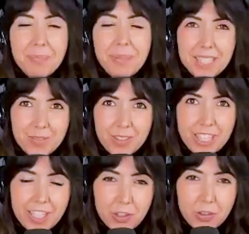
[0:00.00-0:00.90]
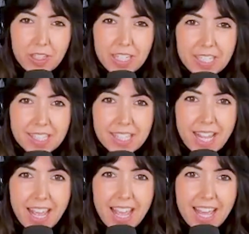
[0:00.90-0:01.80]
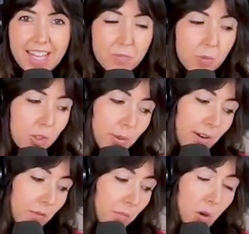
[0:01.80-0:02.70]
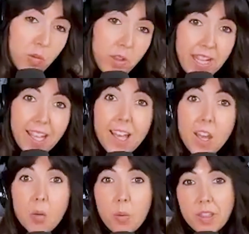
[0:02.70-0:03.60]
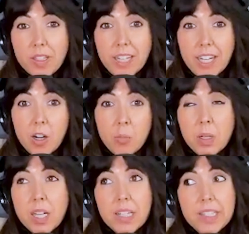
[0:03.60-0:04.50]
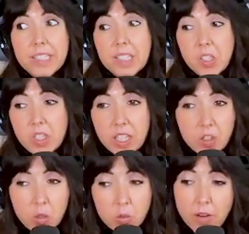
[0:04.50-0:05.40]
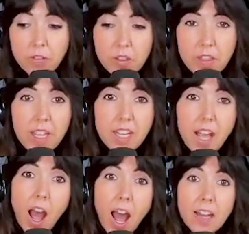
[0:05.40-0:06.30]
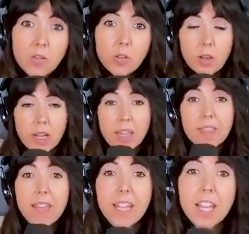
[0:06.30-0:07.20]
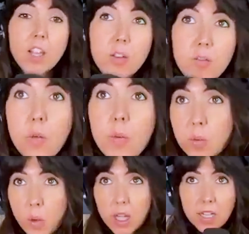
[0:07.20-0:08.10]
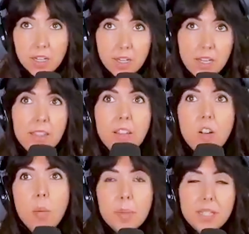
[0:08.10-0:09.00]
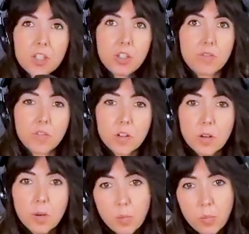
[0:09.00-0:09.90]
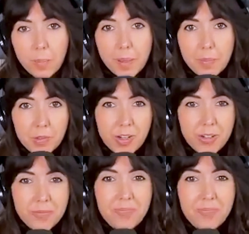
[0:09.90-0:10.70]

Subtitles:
blissfully clueless, and we're doing it remotely with Claire because Claire knows everything. I don't know anything, and you've always won the competition for what people know.